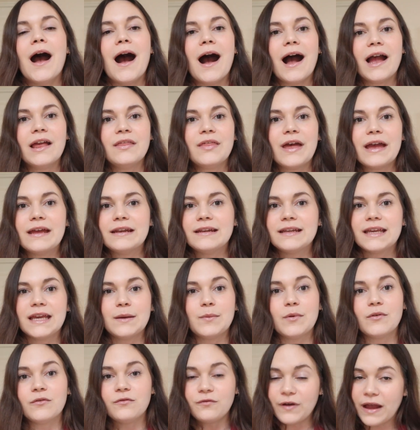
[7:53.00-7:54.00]
I then
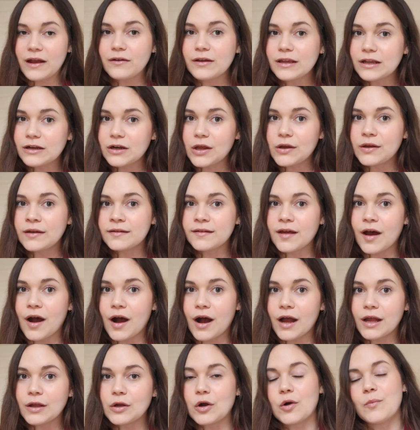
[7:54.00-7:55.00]
keep a very close
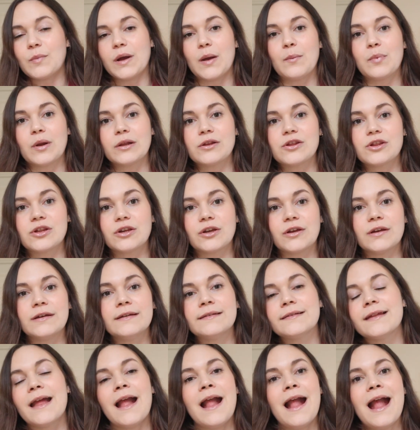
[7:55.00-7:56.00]
eye on my blood
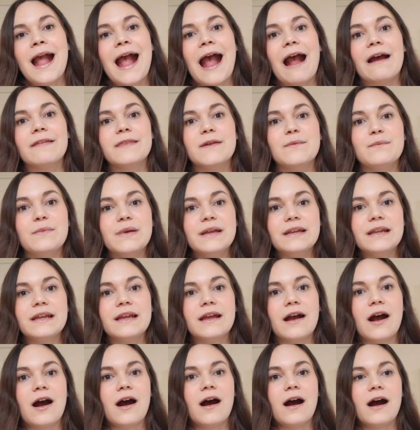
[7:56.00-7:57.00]
sugars, and the
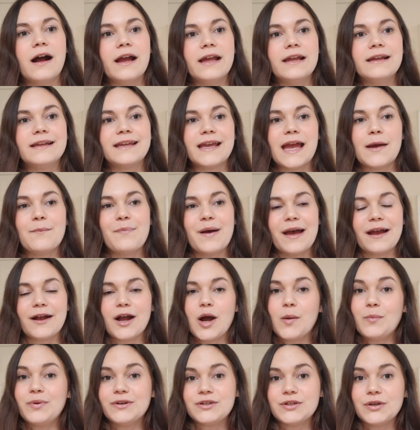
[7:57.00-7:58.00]
minute I get
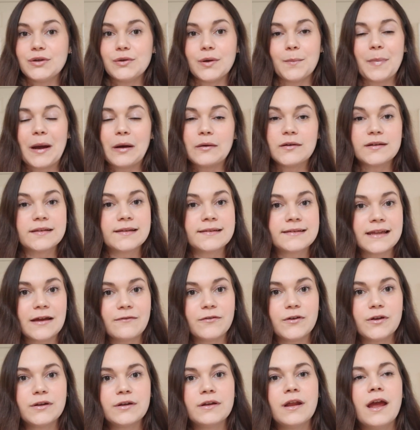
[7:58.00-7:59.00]
back up to about
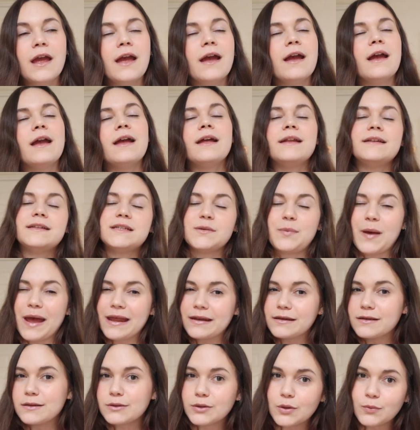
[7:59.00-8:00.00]
seven,
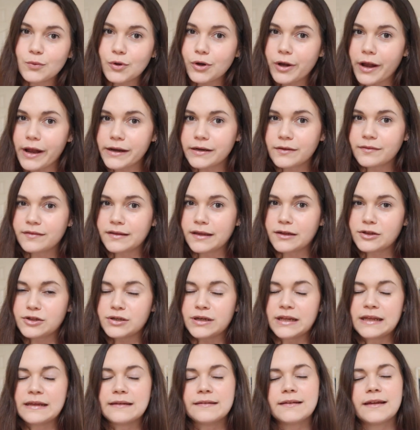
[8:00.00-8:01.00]
depending on what kind of
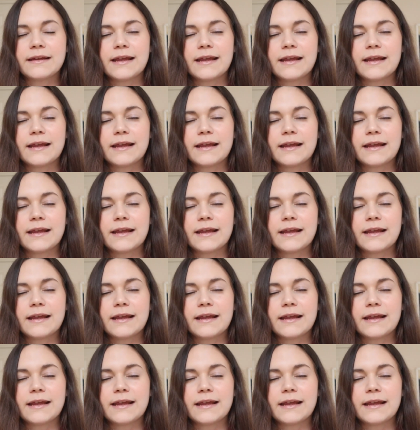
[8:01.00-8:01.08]
session it is,